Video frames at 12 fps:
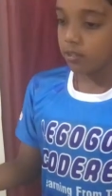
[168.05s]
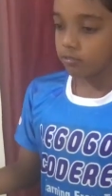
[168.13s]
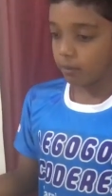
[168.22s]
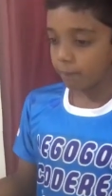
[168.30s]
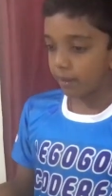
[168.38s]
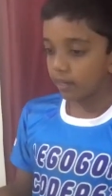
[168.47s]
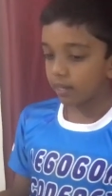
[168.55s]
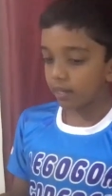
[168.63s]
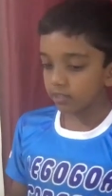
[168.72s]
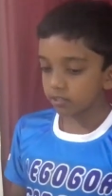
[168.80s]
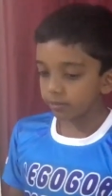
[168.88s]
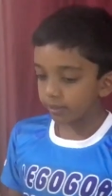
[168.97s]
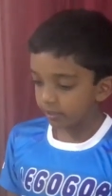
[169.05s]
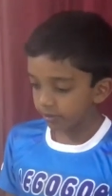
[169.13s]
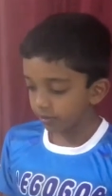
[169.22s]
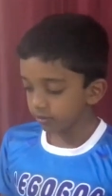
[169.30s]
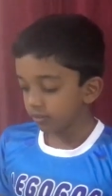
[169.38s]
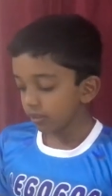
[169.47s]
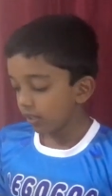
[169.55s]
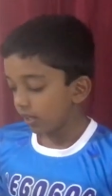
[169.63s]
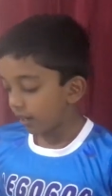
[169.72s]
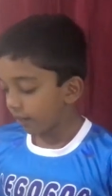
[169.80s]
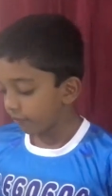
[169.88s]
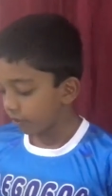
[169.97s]
from my last video,
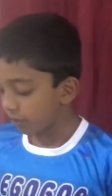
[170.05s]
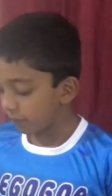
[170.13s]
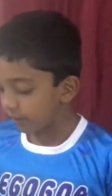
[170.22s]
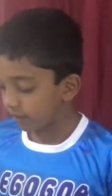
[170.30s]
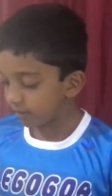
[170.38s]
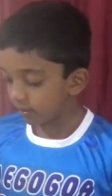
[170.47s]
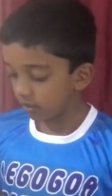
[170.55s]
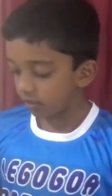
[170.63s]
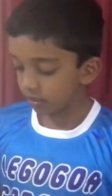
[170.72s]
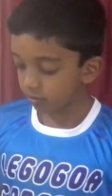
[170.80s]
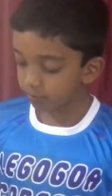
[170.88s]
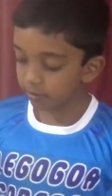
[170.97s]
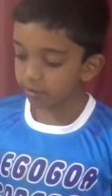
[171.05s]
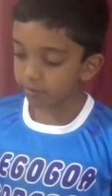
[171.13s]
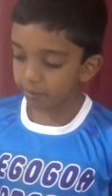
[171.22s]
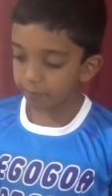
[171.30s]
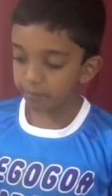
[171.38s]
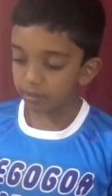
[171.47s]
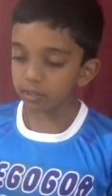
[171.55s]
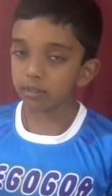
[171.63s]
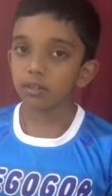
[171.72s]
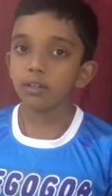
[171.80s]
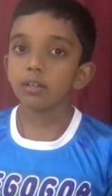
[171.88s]
it will be you must remember